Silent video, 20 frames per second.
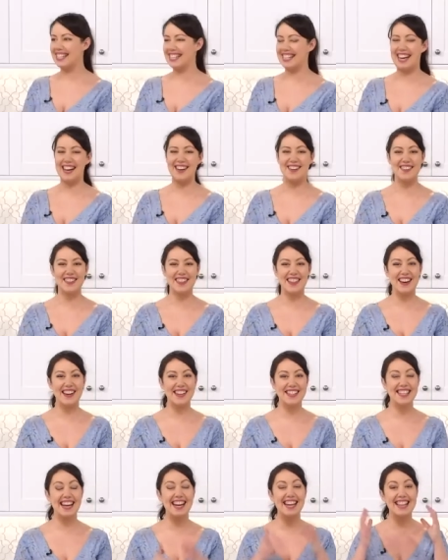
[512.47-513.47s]
to get on
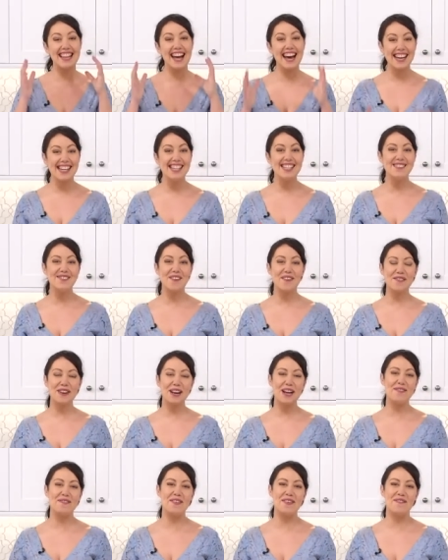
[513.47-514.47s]
those, and that is what we're
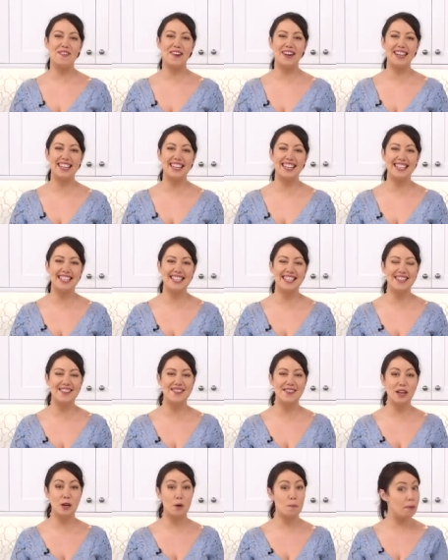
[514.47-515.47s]
going to be bringing to
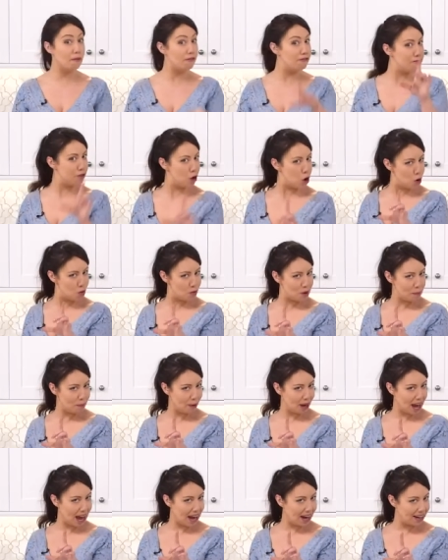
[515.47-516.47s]
you before we
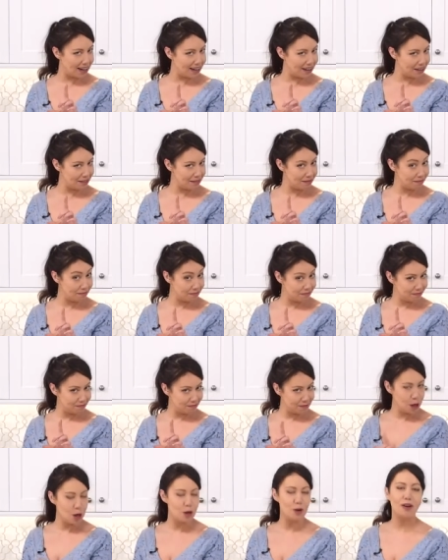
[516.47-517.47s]
play
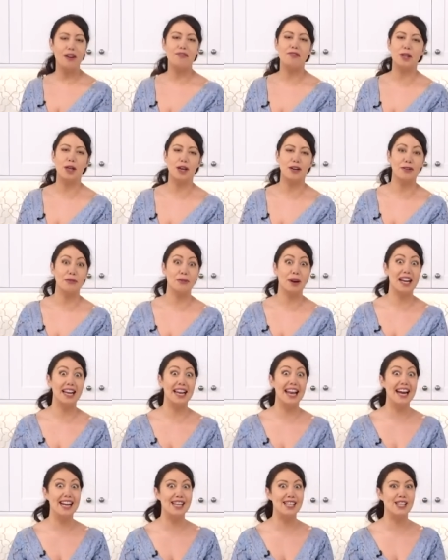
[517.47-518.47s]
Craft Your Card Right
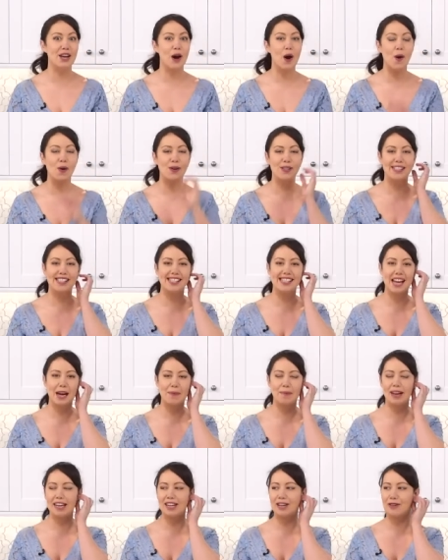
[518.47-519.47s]
later on today.
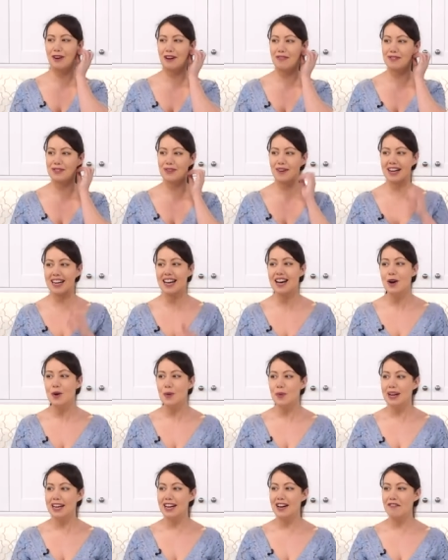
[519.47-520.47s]
Play Your Crafts Right.
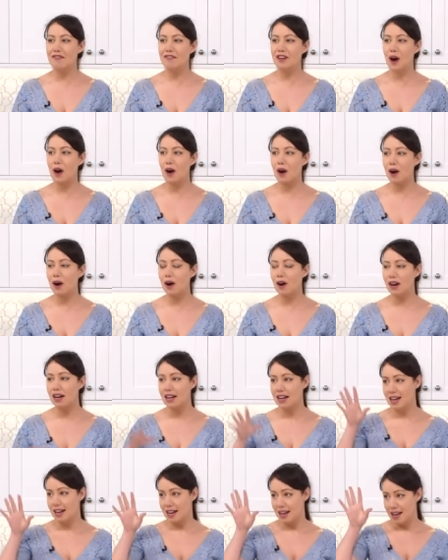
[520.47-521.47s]
We have got
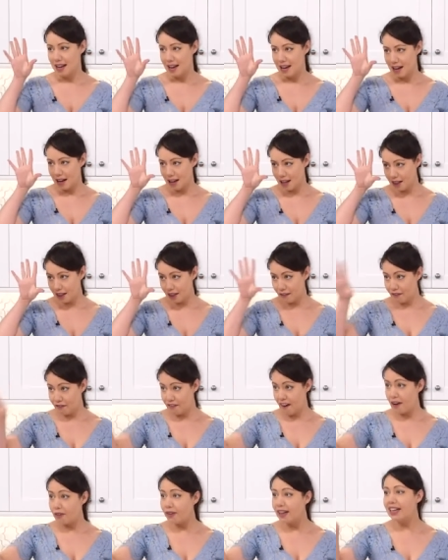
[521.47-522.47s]
the
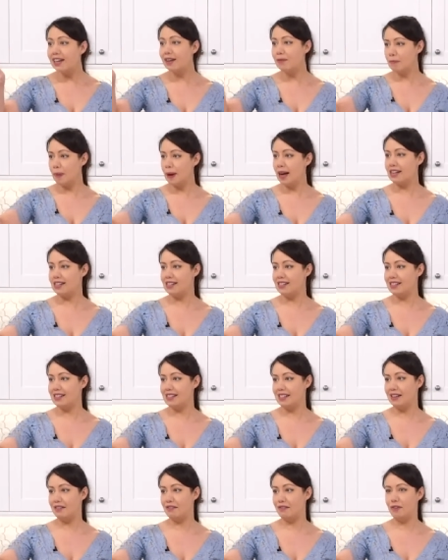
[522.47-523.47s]
very
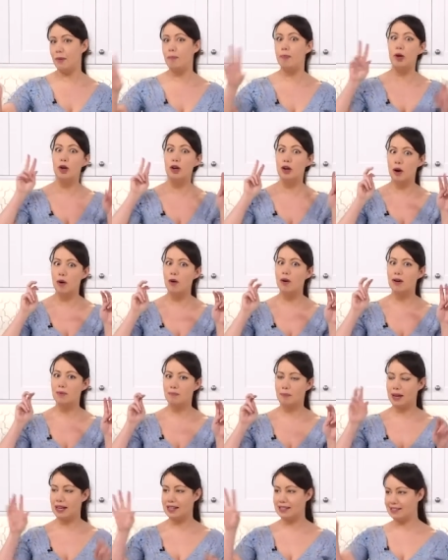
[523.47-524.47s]
competitive but not
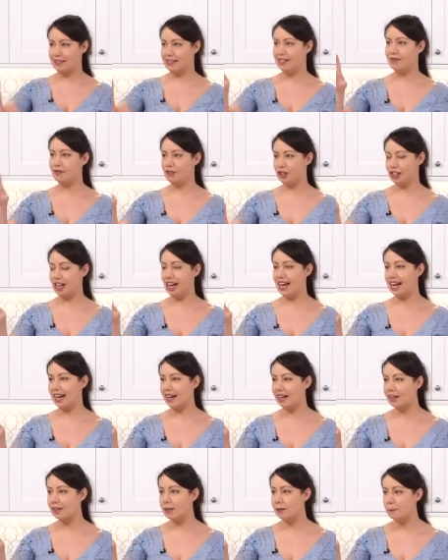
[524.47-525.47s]
competitive
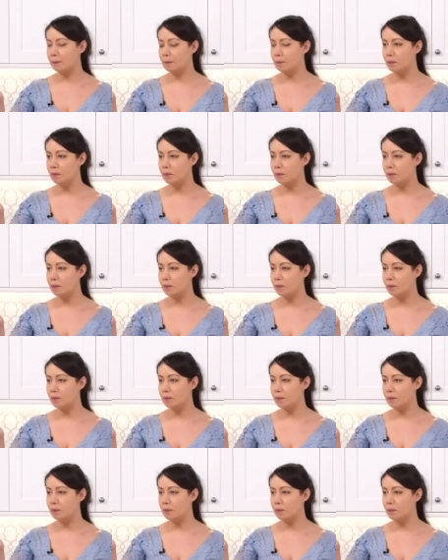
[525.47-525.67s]
Jan